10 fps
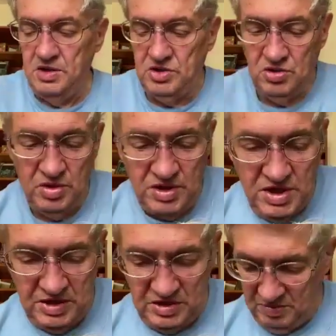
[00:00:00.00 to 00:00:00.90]
This is going to
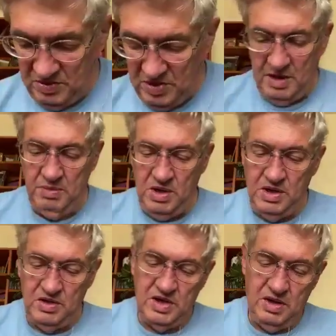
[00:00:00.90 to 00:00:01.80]
take some time
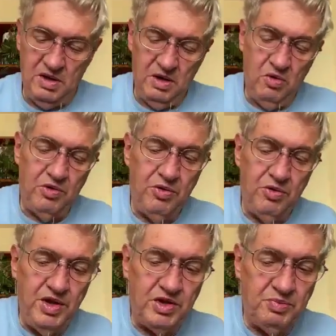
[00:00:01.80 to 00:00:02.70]
because I got to go
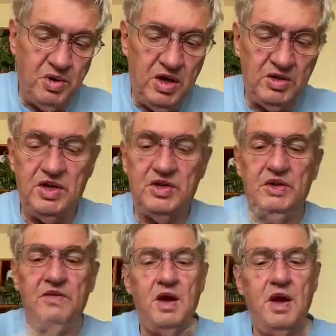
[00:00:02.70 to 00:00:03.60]
through this process
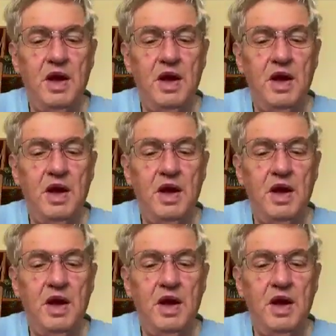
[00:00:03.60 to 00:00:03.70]
of